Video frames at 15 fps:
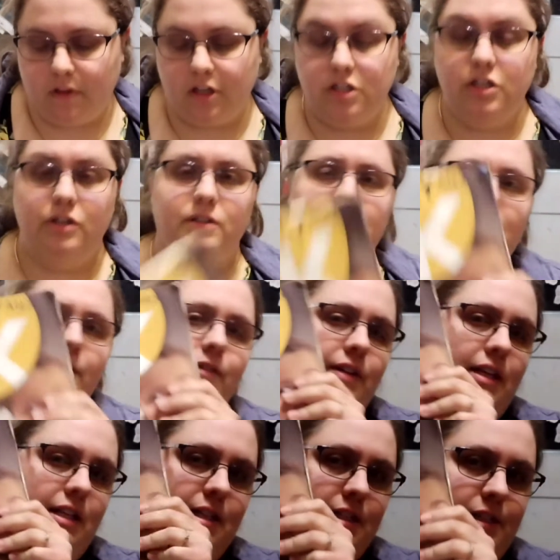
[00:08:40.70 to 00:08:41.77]
So instead we
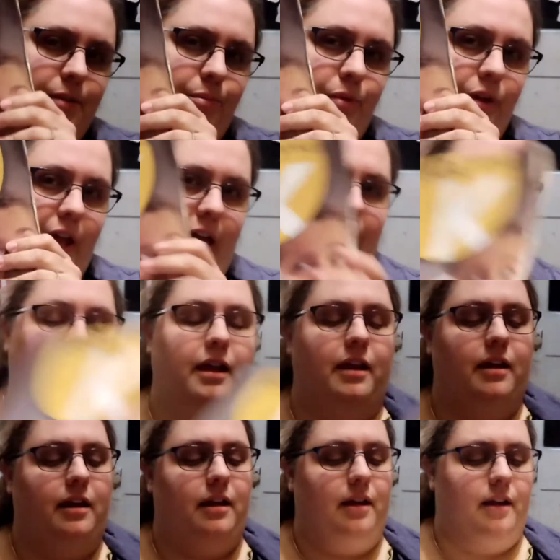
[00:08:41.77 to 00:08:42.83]
did a simple K.
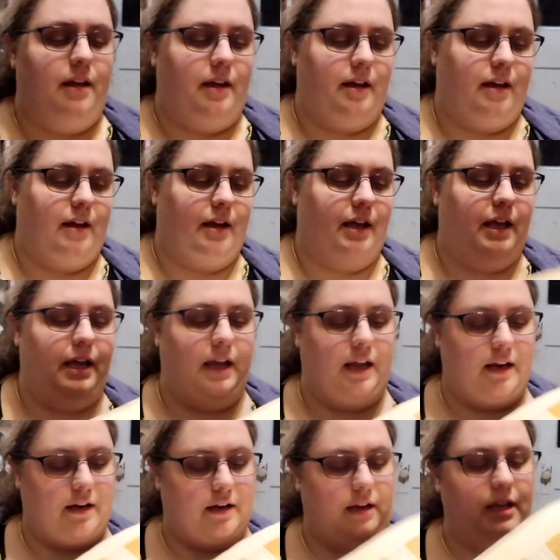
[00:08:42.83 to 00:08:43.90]

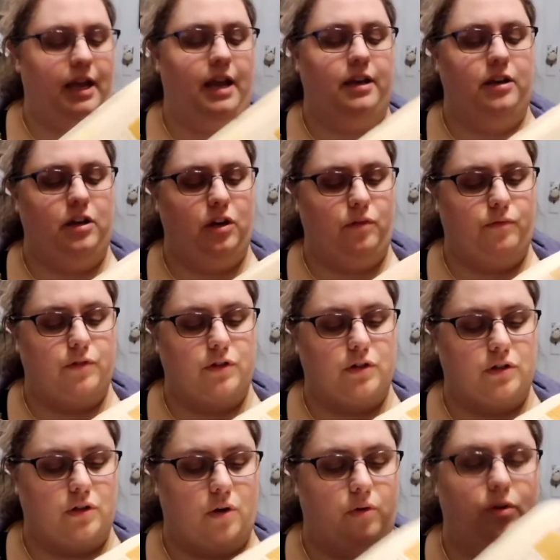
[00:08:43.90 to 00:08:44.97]
And again, we're
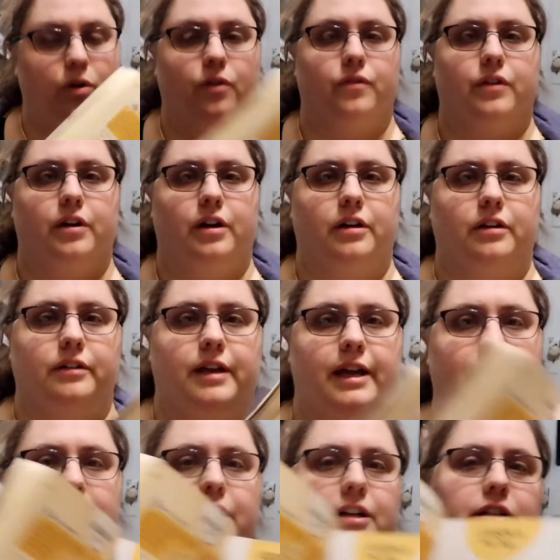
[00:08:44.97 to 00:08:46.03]
going over our
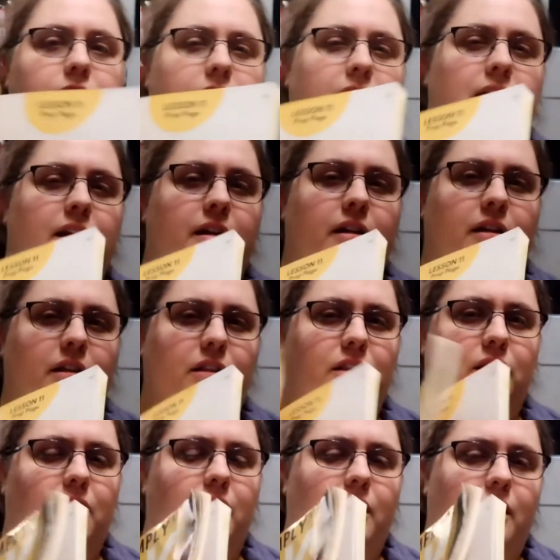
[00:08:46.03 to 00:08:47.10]
letters
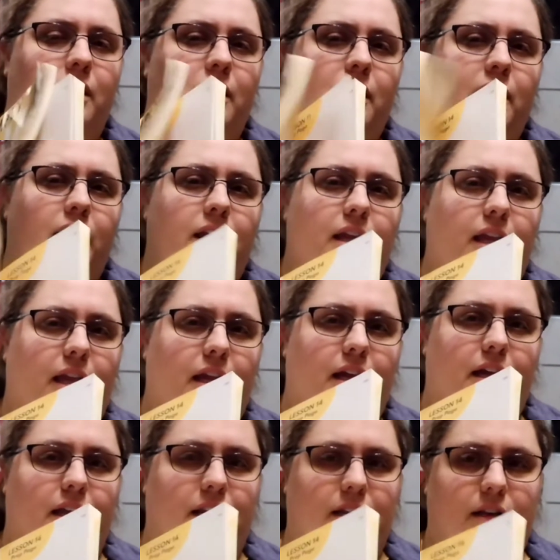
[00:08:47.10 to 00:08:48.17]

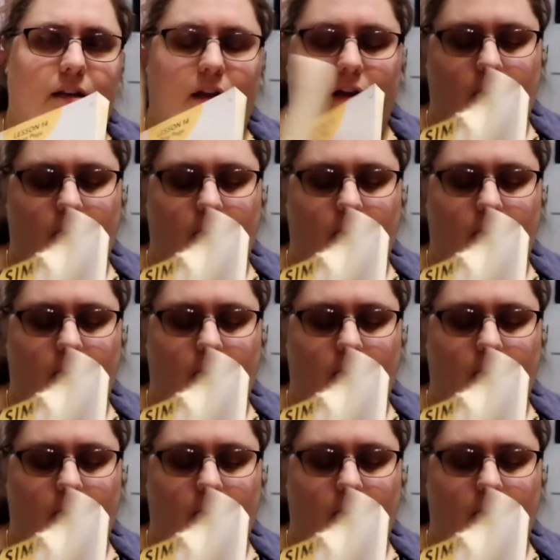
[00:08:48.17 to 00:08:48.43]
and